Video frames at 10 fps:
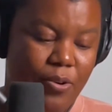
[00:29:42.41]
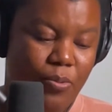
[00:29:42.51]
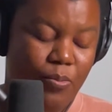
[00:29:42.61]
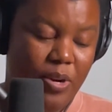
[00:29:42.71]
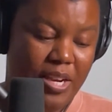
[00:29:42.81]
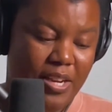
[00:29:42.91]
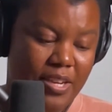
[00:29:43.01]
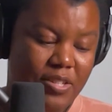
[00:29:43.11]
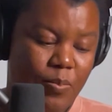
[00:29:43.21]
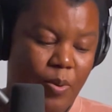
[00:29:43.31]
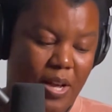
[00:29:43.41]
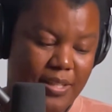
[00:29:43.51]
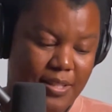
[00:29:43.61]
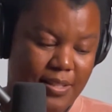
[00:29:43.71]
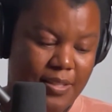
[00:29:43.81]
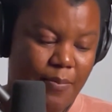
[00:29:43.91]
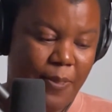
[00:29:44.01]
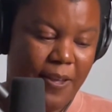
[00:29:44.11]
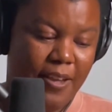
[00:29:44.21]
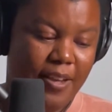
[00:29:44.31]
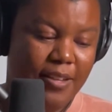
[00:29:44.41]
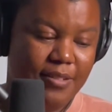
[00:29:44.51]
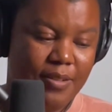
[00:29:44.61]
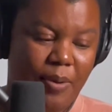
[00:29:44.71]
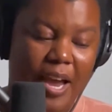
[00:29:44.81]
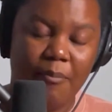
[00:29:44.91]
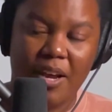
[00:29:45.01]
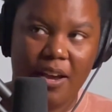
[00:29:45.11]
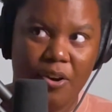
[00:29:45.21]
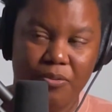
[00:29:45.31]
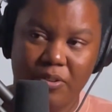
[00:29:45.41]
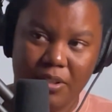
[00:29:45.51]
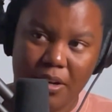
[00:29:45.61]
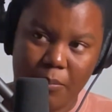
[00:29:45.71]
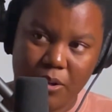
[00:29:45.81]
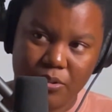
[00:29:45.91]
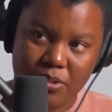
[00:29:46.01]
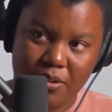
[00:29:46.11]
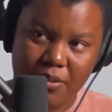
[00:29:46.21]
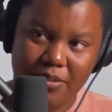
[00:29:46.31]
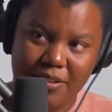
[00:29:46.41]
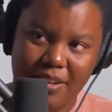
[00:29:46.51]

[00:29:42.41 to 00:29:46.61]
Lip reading: we need to process something, and I'm not overly emotional,